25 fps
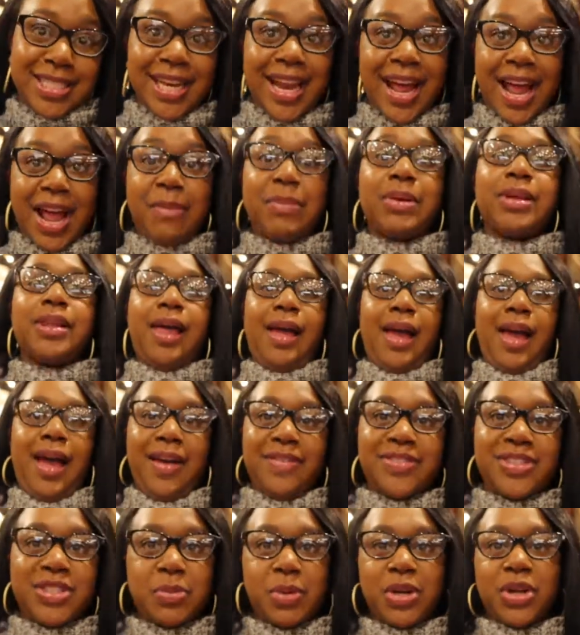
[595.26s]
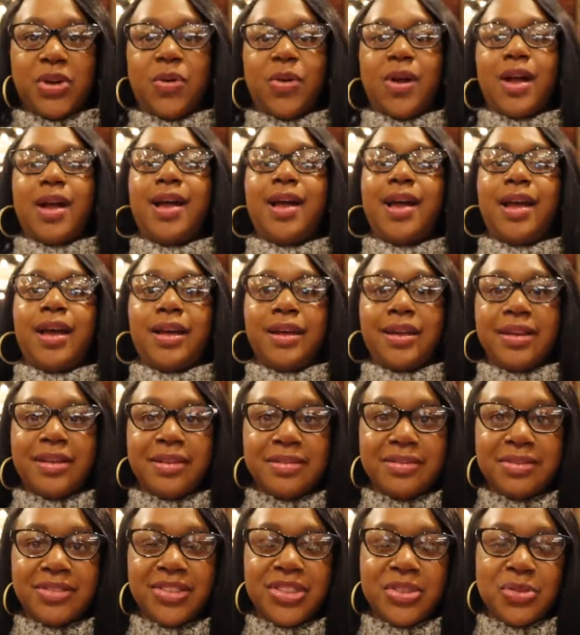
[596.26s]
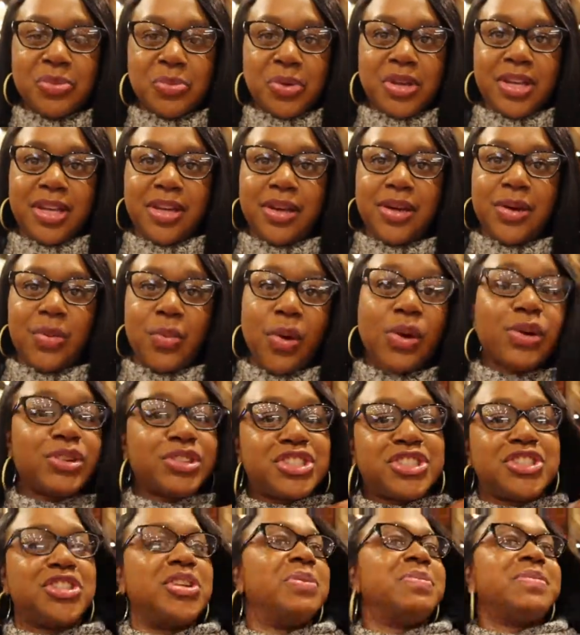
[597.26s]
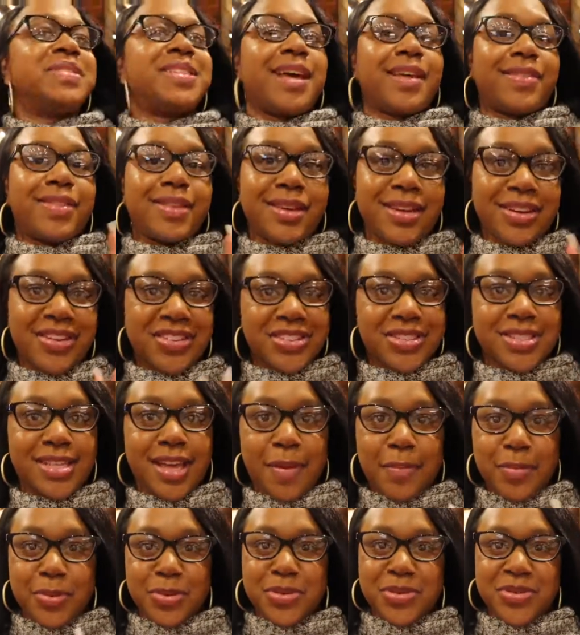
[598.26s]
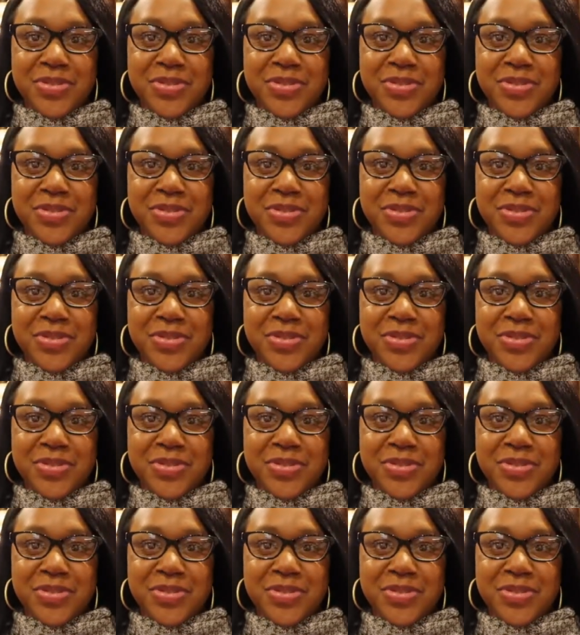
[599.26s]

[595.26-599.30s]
Tonight we laughed, we cried, we worshiped at the dinner table.